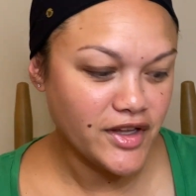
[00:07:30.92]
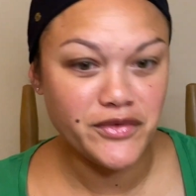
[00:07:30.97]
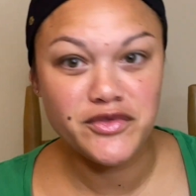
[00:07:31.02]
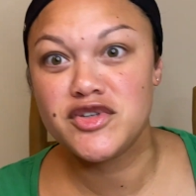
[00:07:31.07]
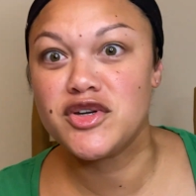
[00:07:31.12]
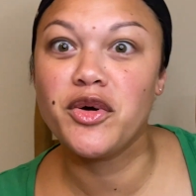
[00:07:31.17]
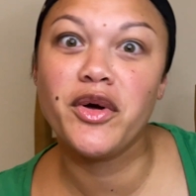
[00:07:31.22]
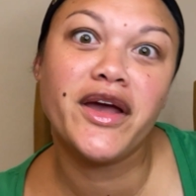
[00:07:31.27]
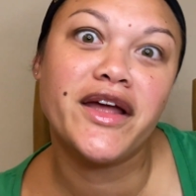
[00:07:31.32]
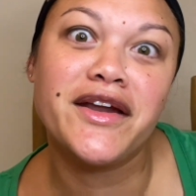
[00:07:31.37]
If
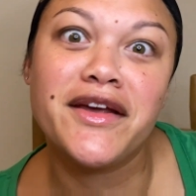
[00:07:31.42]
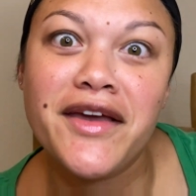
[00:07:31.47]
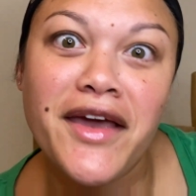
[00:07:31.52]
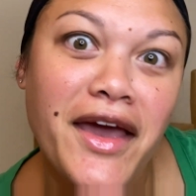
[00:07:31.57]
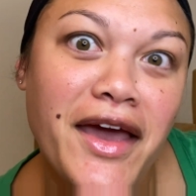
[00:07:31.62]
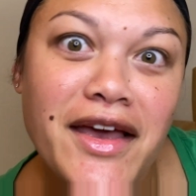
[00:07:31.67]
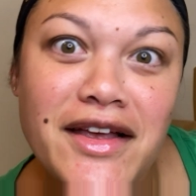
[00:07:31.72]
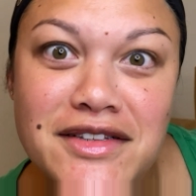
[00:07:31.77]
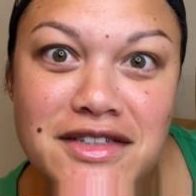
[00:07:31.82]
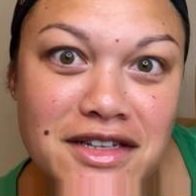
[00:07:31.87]
Joanna
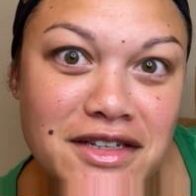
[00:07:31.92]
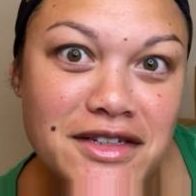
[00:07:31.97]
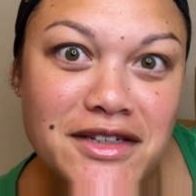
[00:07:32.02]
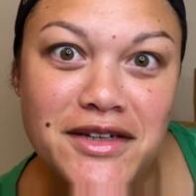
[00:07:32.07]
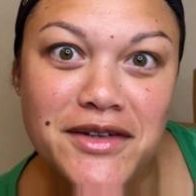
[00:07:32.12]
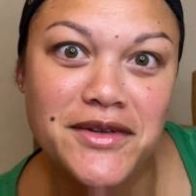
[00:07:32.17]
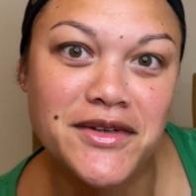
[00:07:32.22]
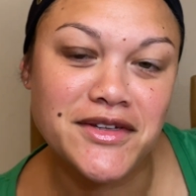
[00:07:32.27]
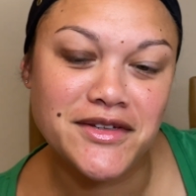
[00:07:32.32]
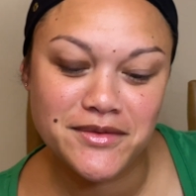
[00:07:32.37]
Gaines can
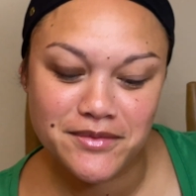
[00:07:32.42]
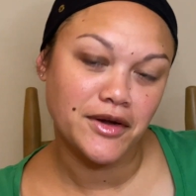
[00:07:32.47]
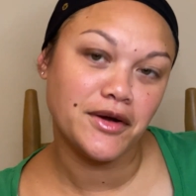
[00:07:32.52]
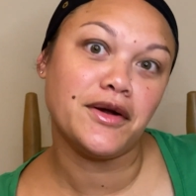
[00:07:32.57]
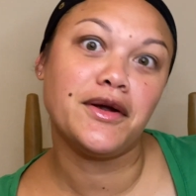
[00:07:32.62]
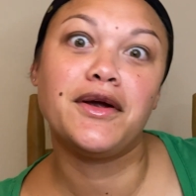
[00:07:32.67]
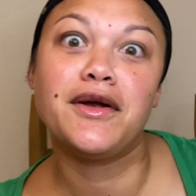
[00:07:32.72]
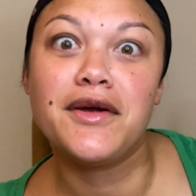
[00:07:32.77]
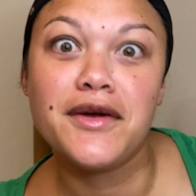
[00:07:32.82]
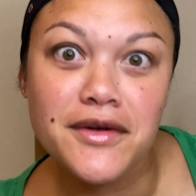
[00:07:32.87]
do it,
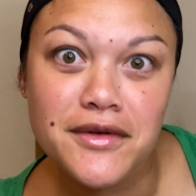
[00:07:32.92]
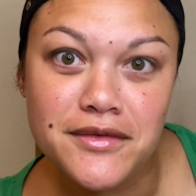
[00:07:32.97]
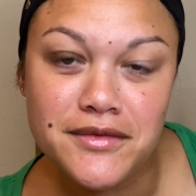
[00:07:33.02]
girl.